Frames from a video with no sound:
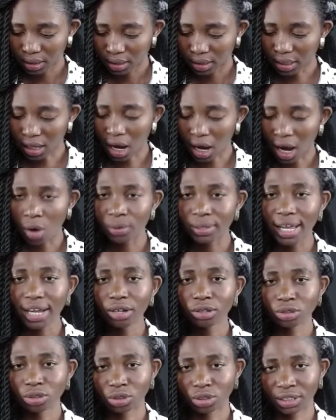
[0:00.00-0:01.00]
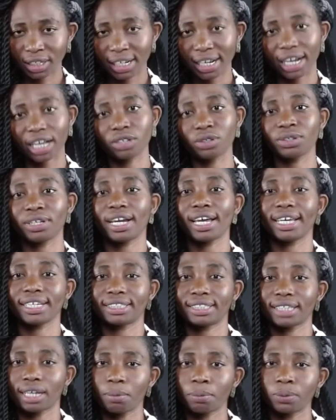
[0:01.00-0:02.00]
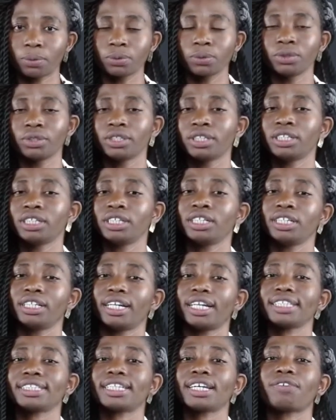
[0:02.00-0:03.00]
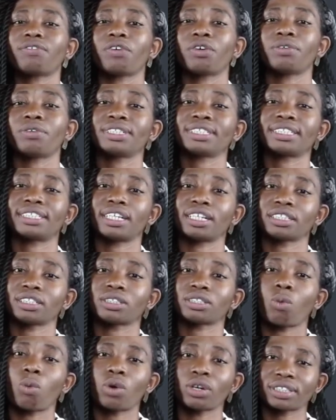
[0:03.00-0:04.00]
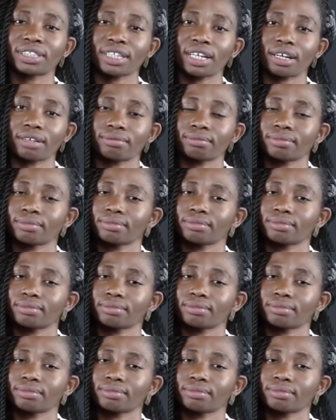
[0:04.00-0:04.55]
Now I would like us to take another example. Let's take, for instance, water.